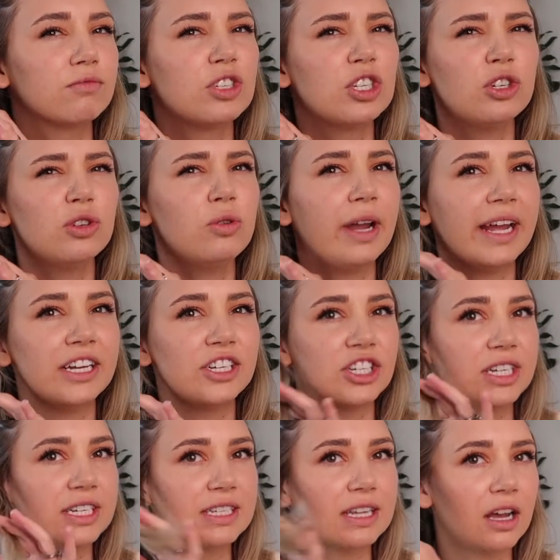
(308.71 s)
2
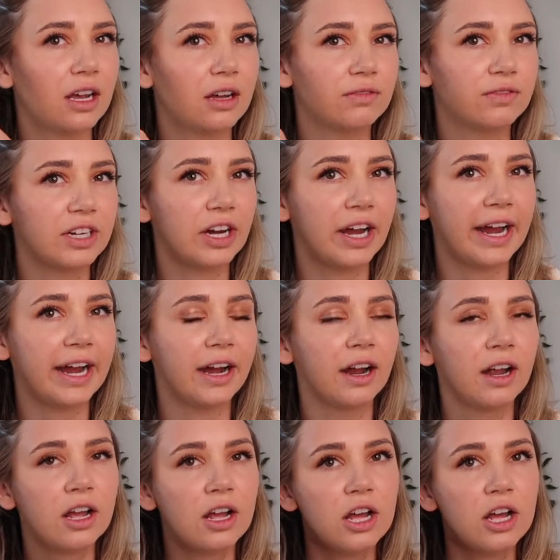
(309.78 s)
inches of your hair.